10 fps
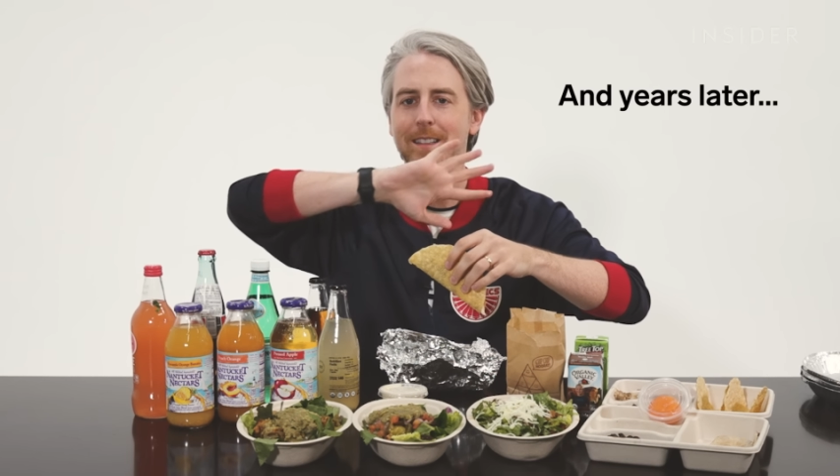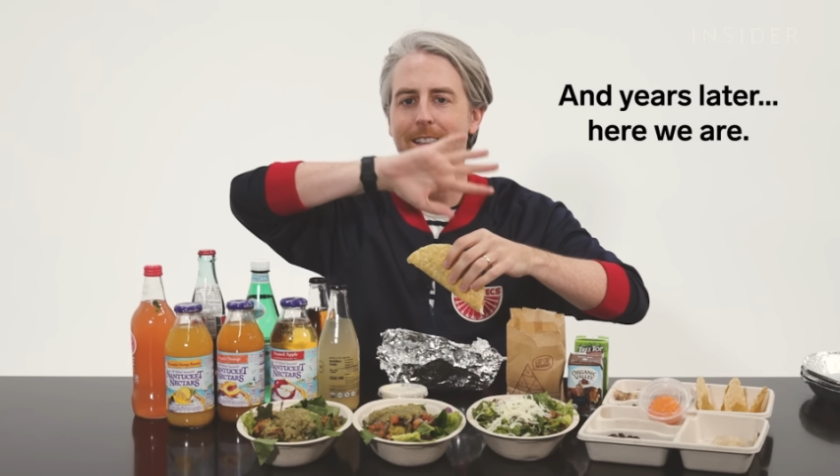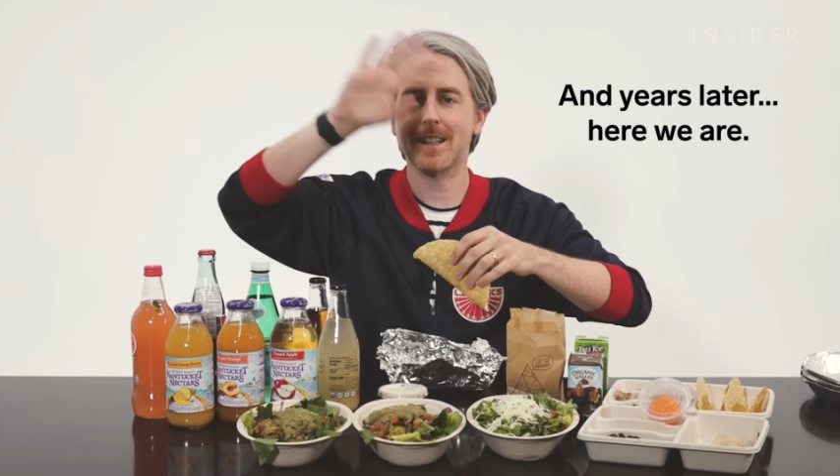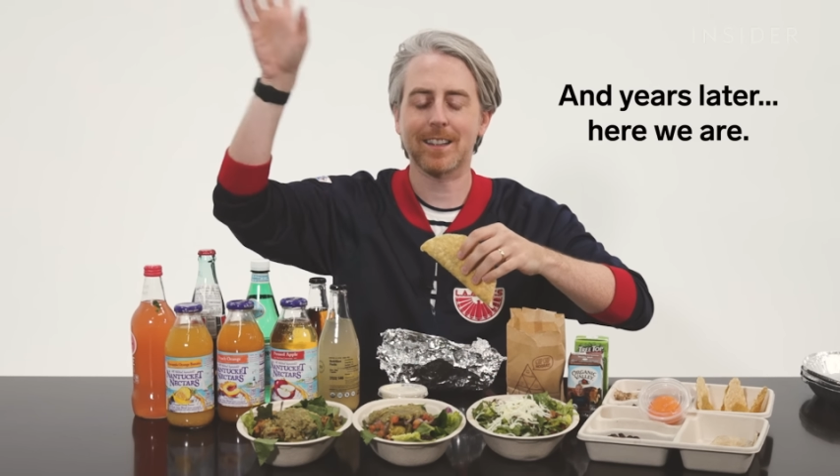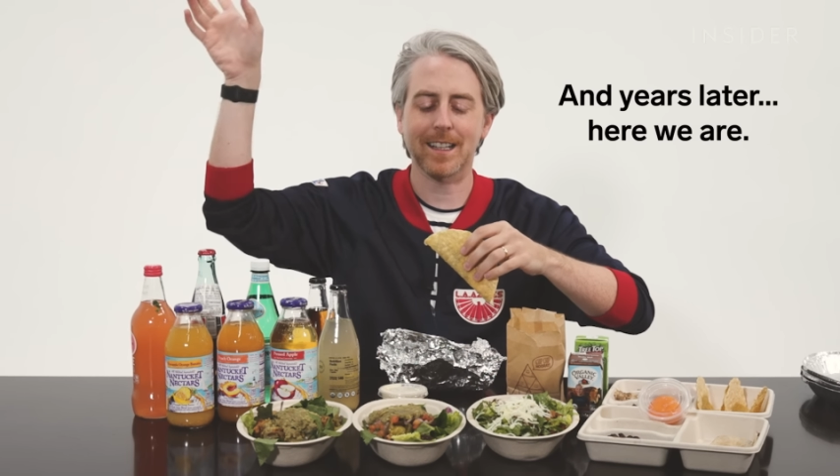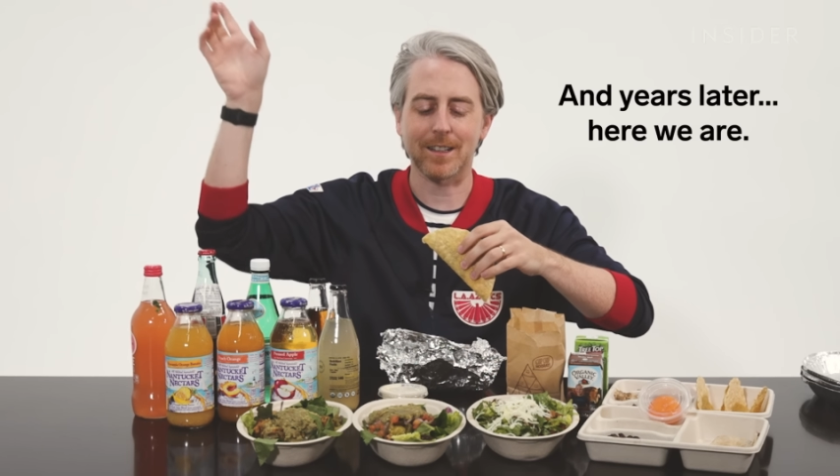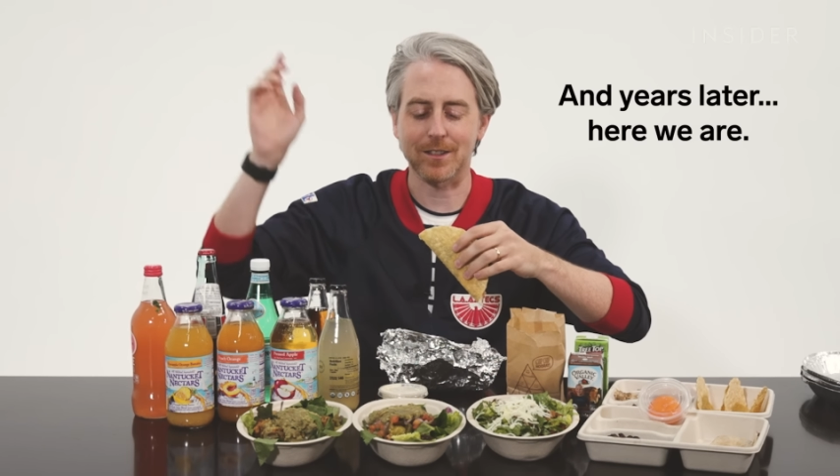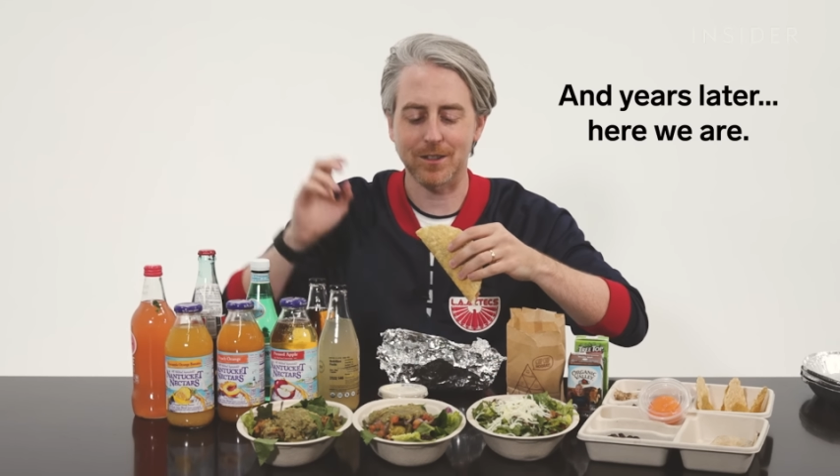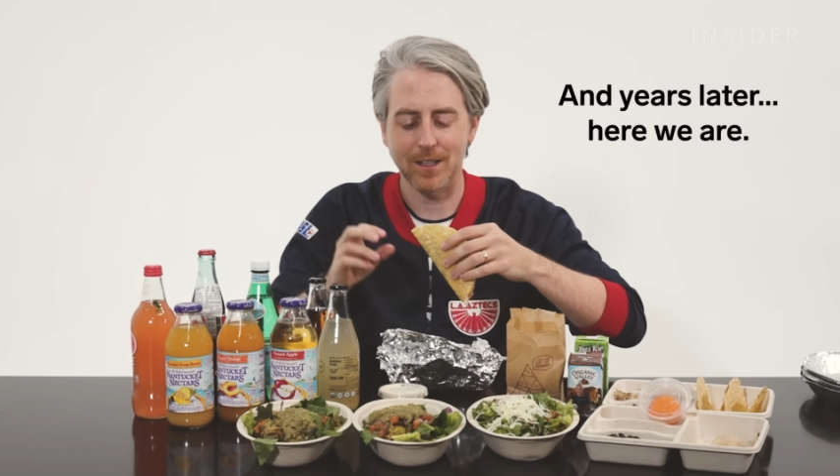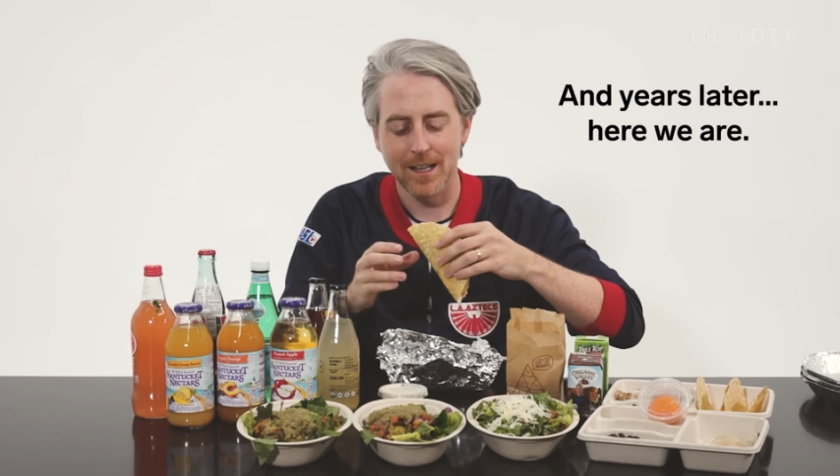and nothing
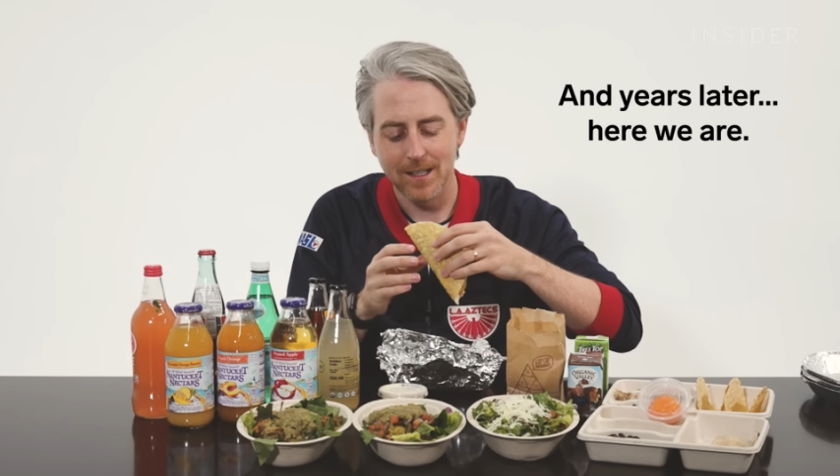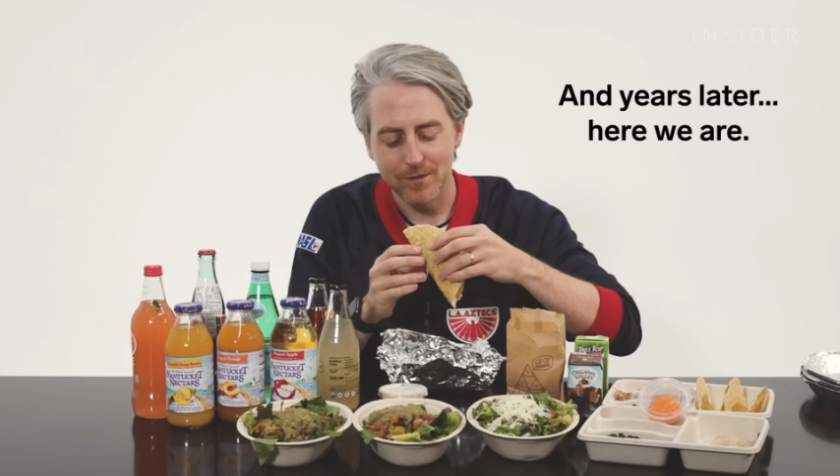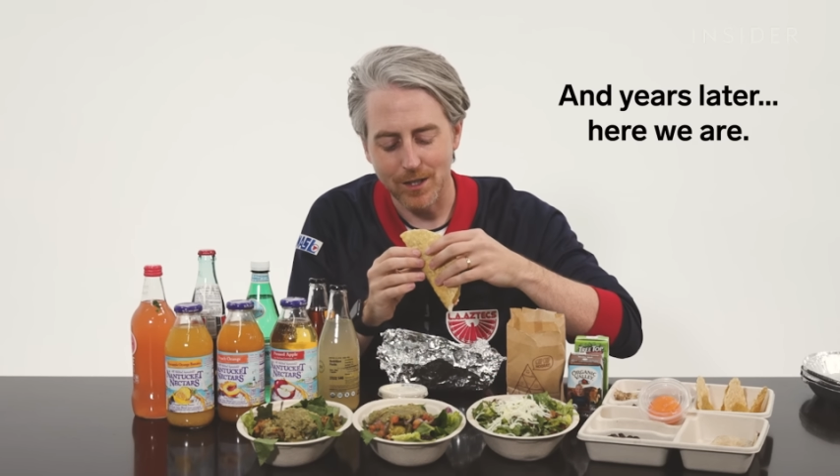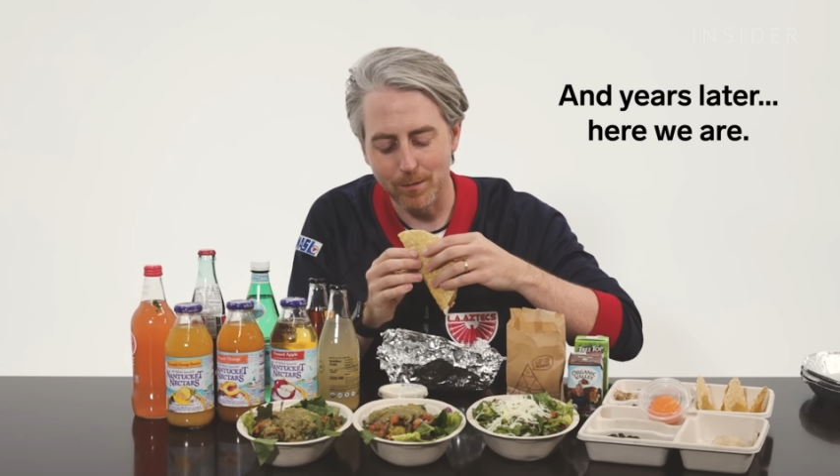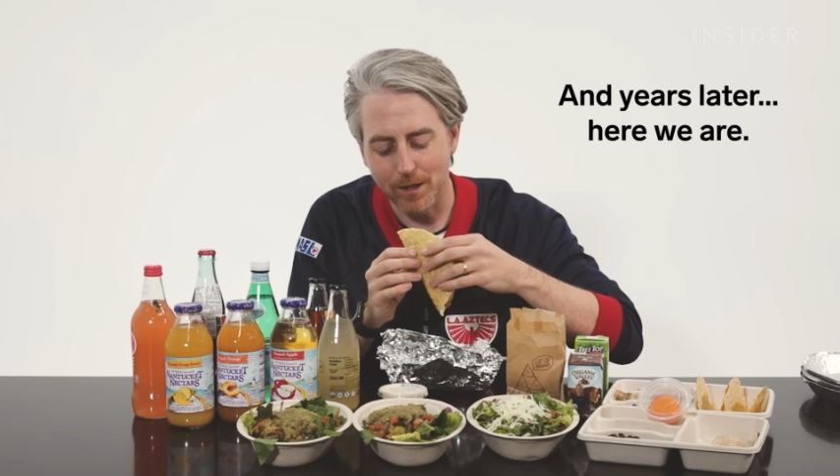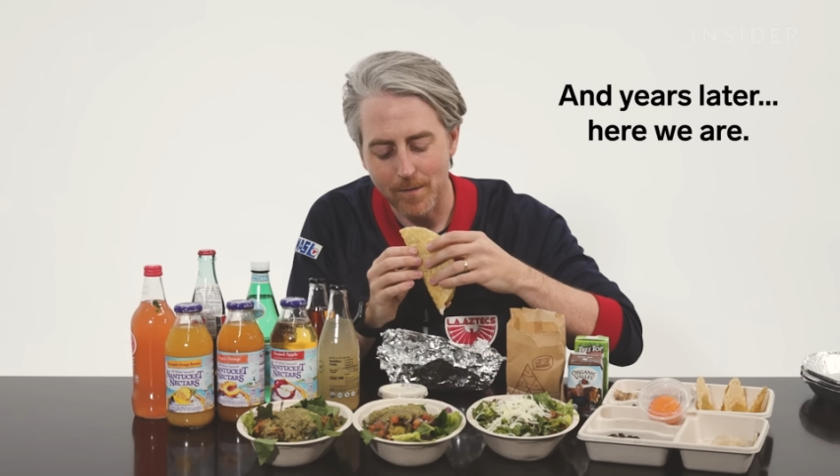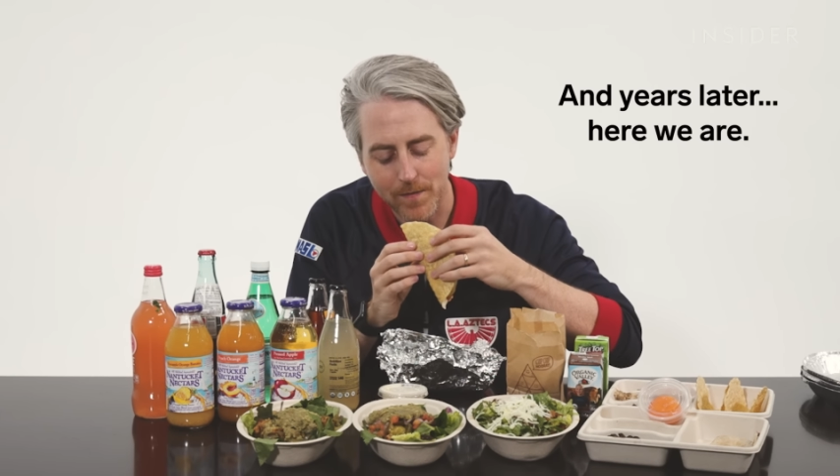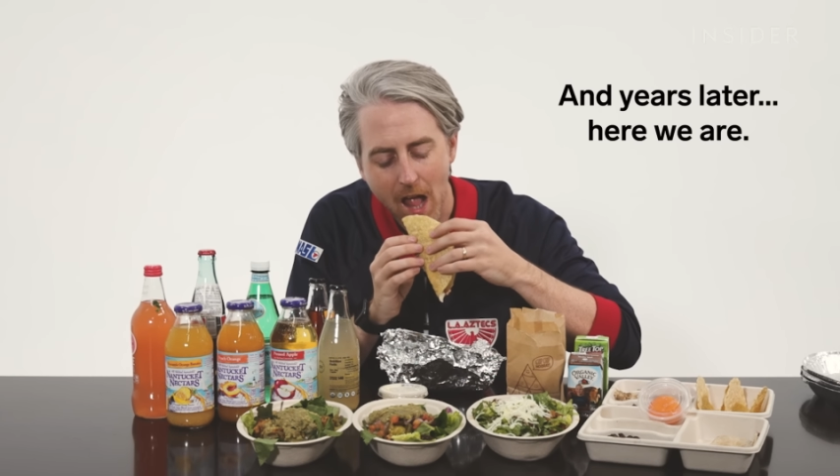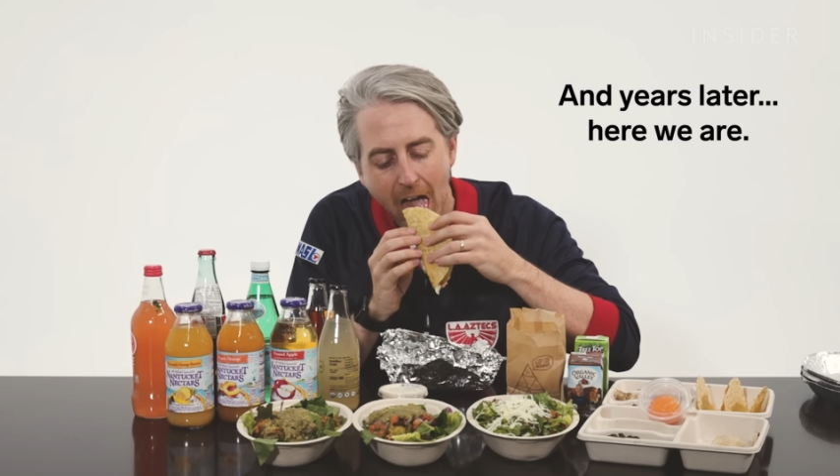else. So here we go.